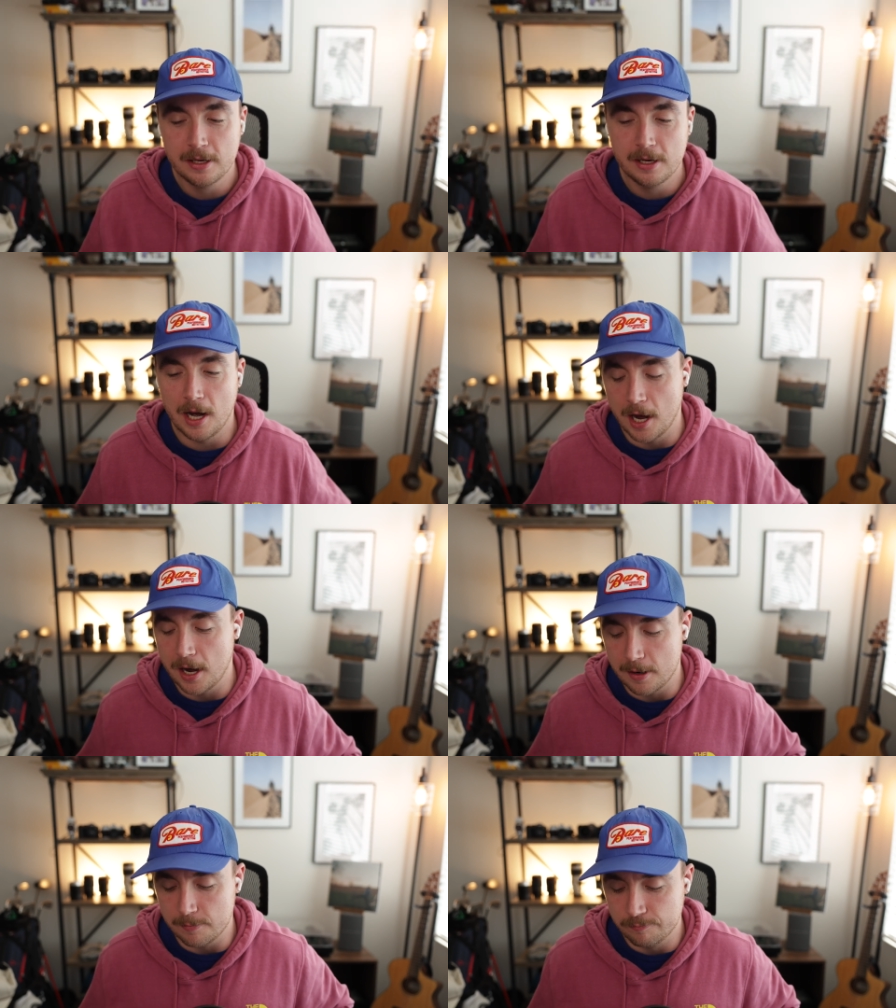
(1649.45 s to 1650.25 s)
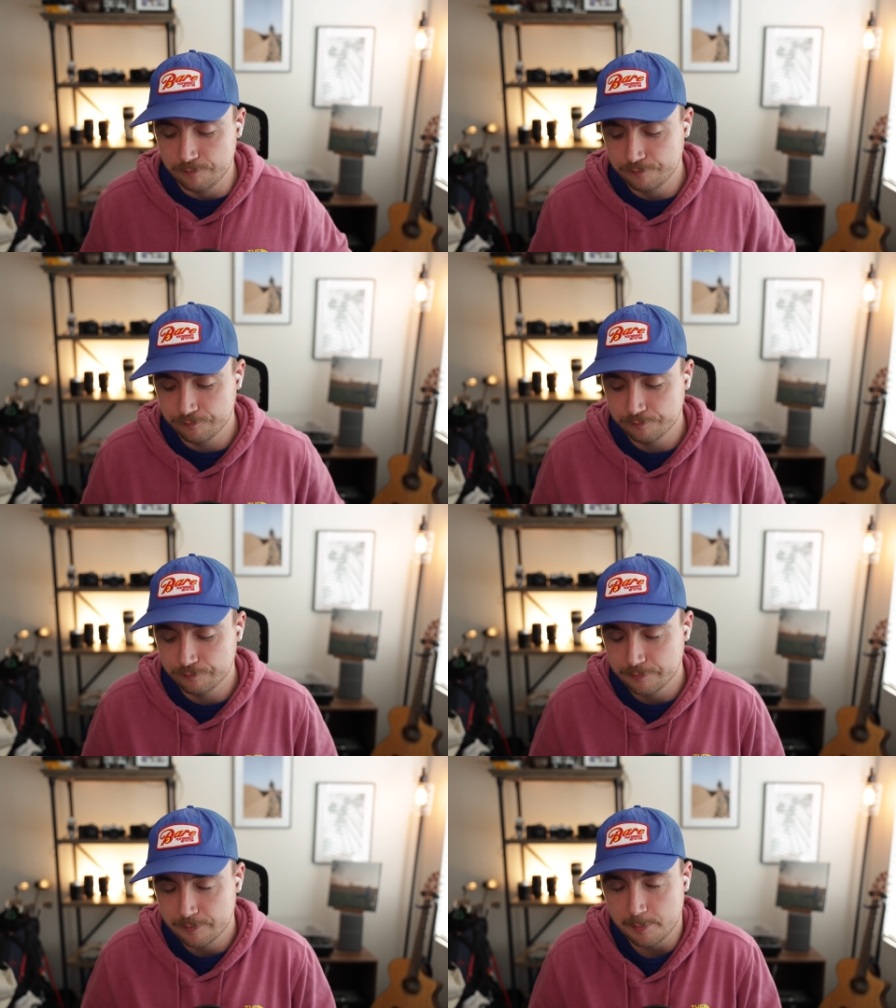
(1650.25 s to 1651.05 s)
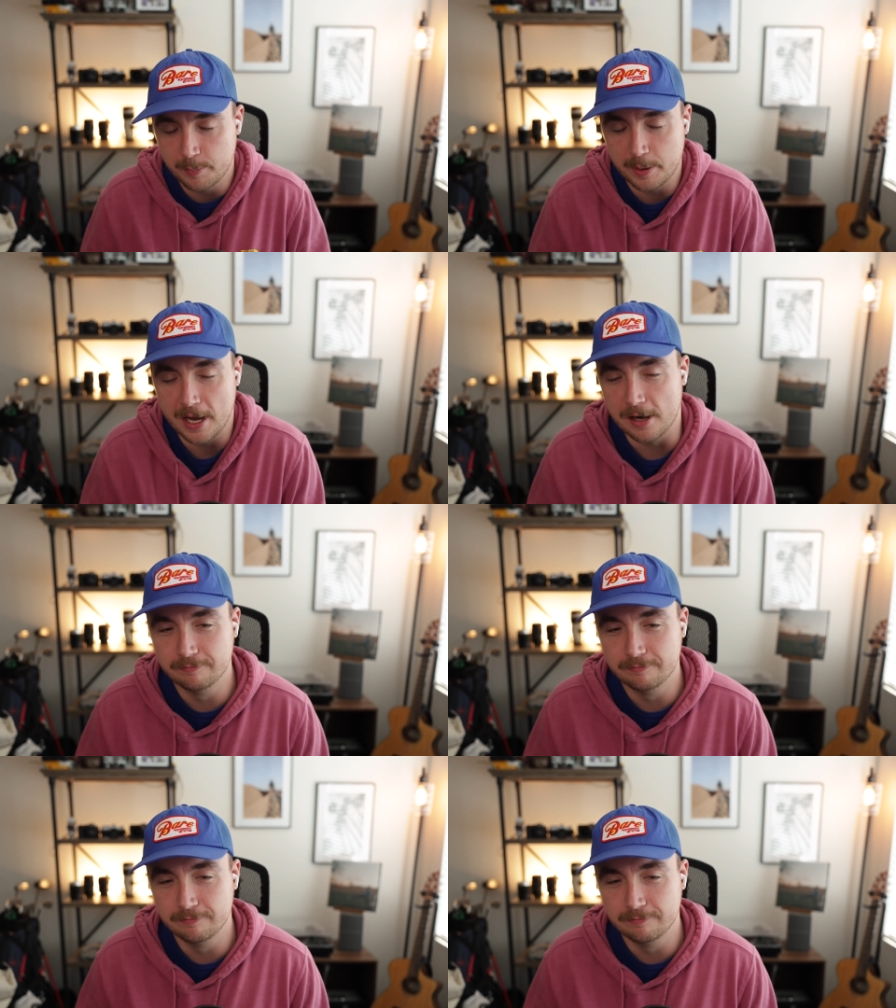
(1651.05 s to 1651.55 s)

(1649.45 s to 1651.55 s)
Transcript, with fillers: Um, but yeah,